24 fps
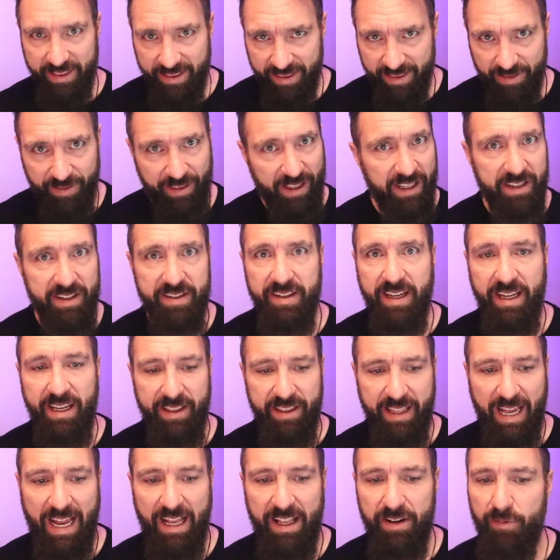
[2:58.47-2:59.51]
things like
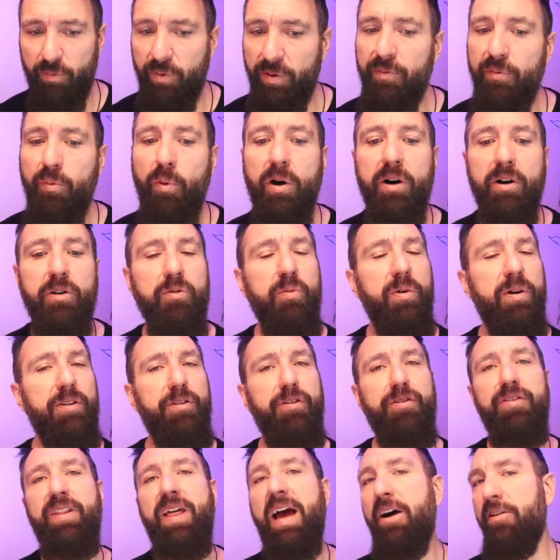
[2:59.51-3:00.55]
that. And we've worked with
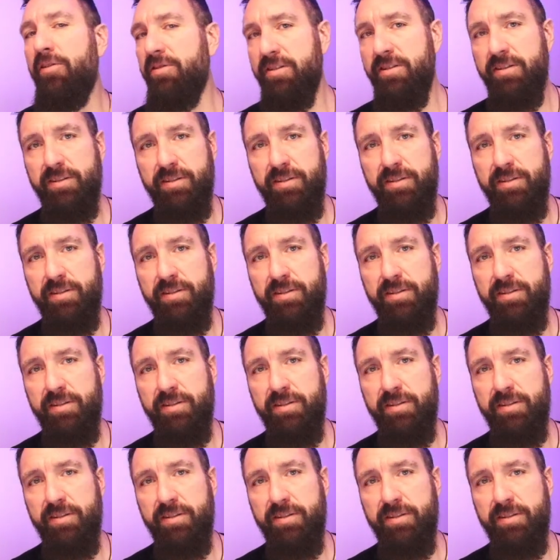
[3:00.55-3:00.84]
thousands of